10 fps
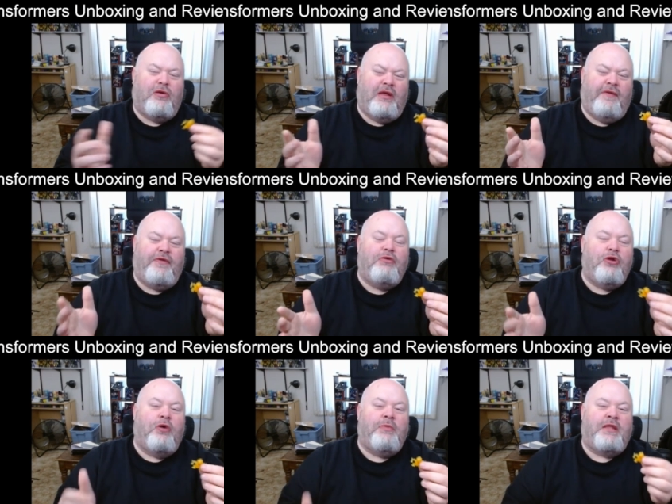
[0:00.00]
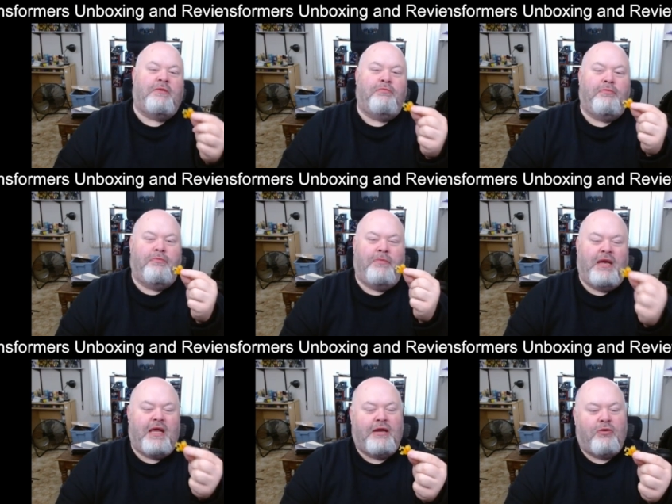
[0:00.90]
if you know me, the
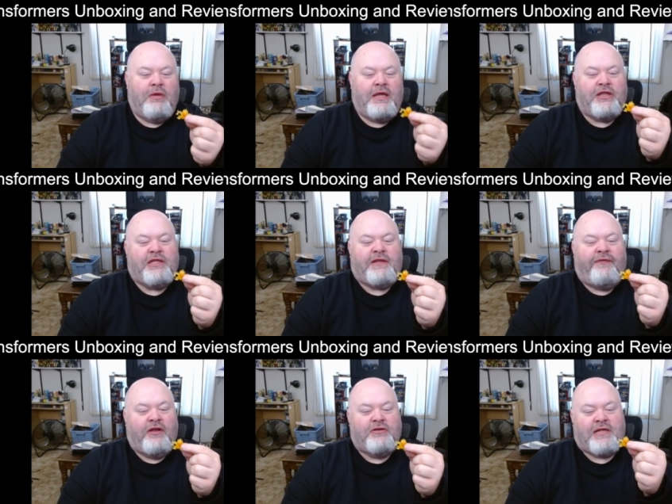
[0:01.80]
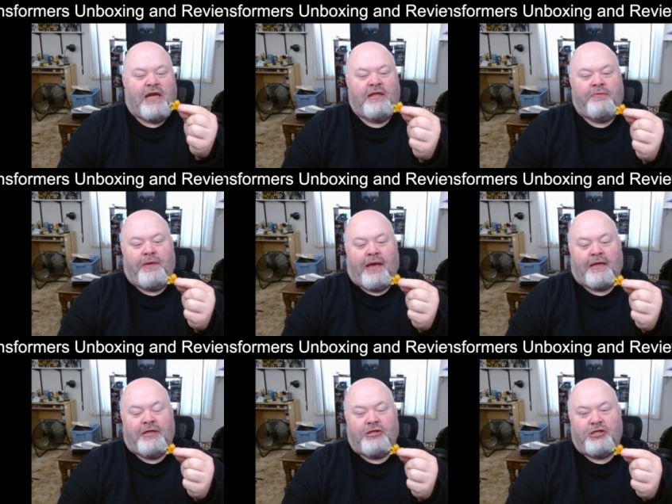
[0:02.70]
minute I normally get these figures out of their
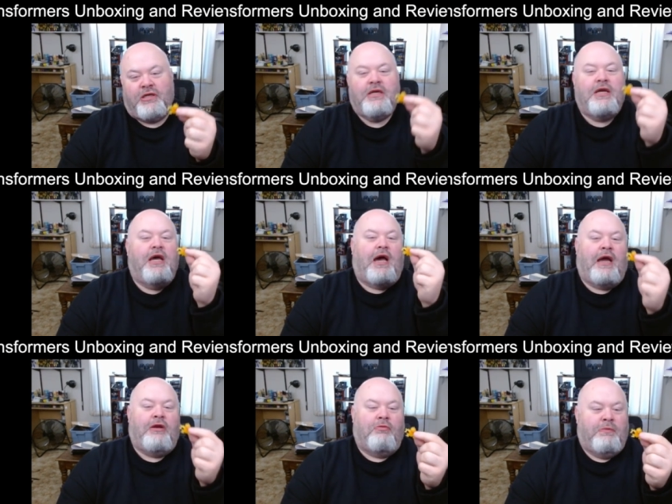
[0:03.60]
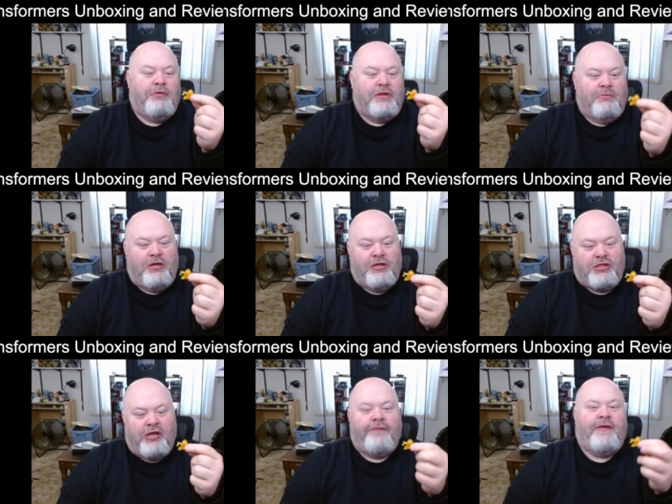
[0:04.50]
package, I normally put them on a
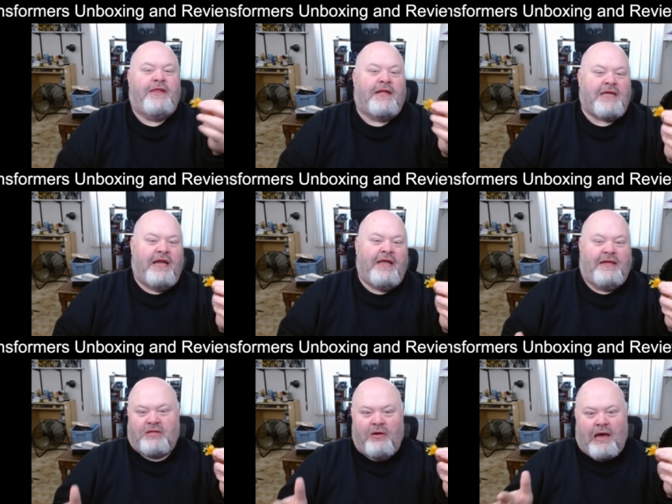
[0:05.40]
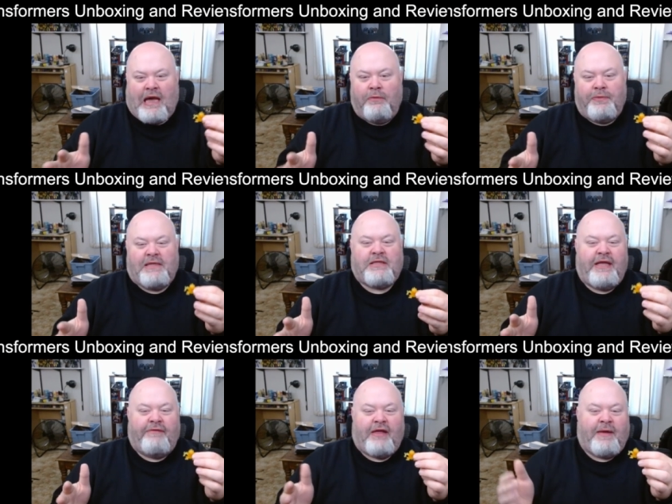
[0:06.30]
shelf and that's kind of it. So I'll basically
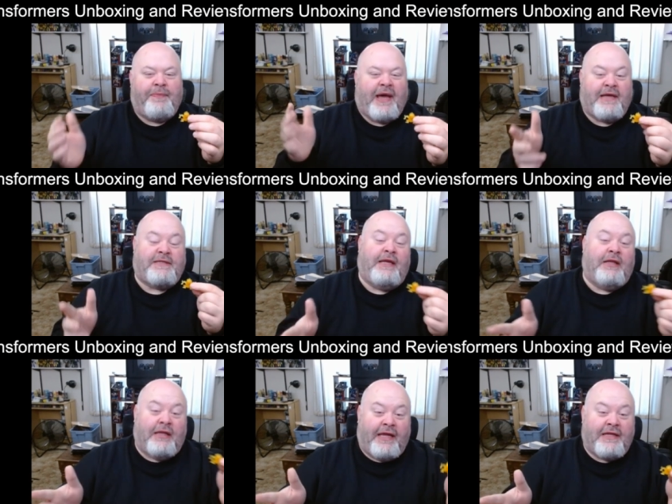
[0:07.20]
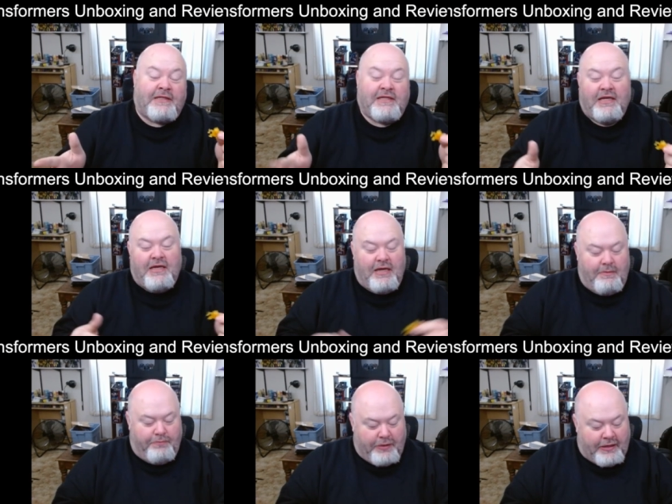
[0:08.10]
have like a passing glance
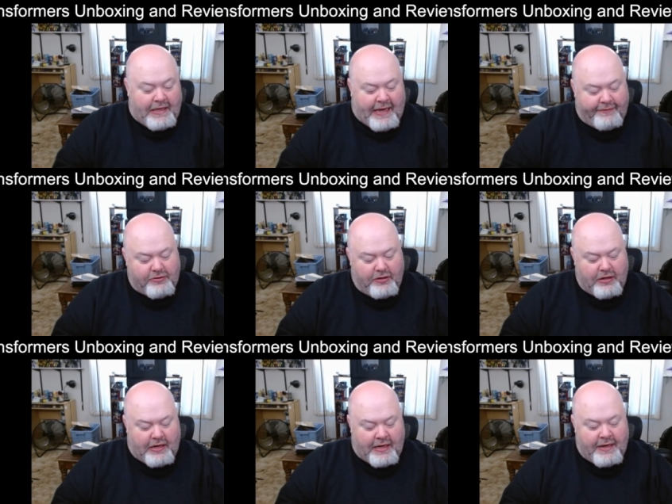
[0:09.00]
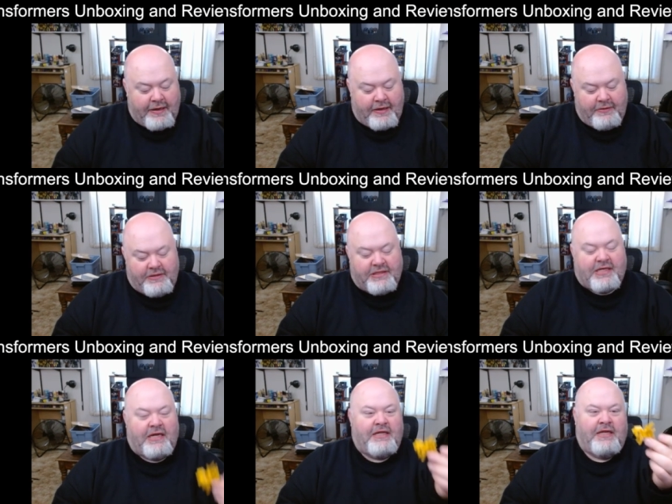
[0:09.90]
but after I
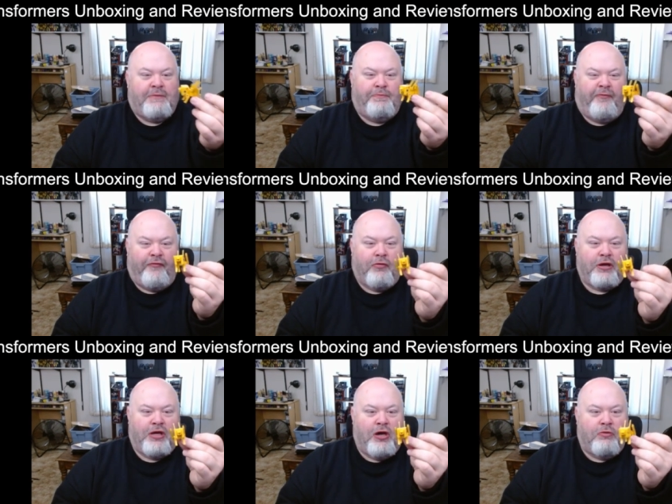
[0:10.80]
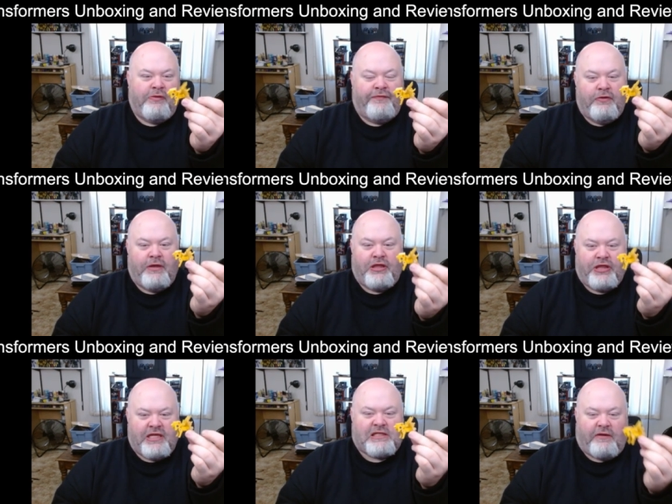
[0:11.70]
decided to forego reviewing
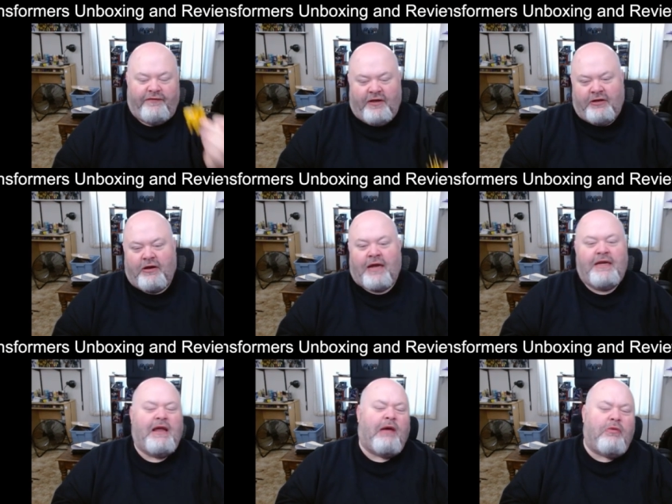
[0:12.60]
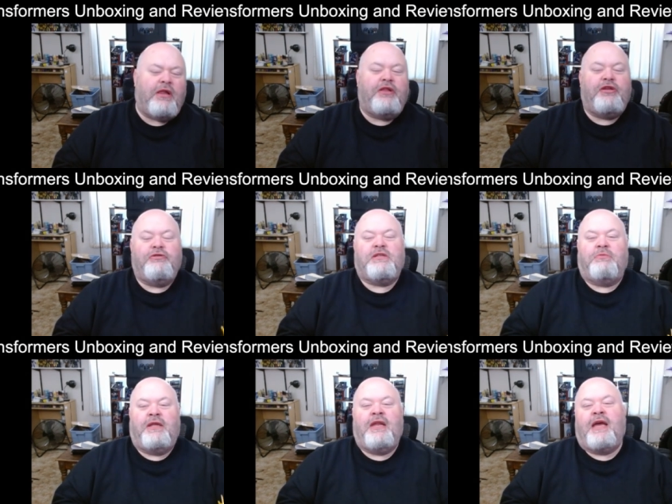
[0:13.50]
this figure, I need I wanted to do
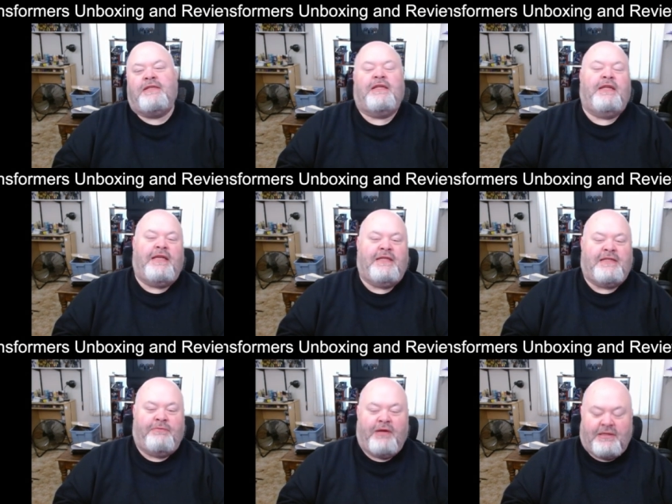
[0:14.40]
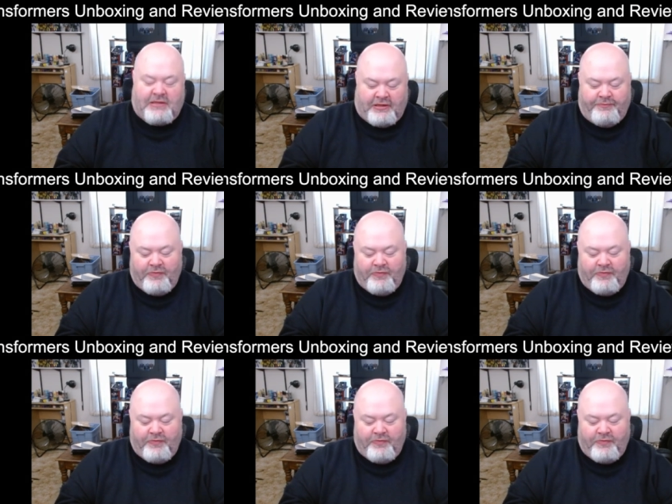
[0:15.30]
something nice and easy, basically.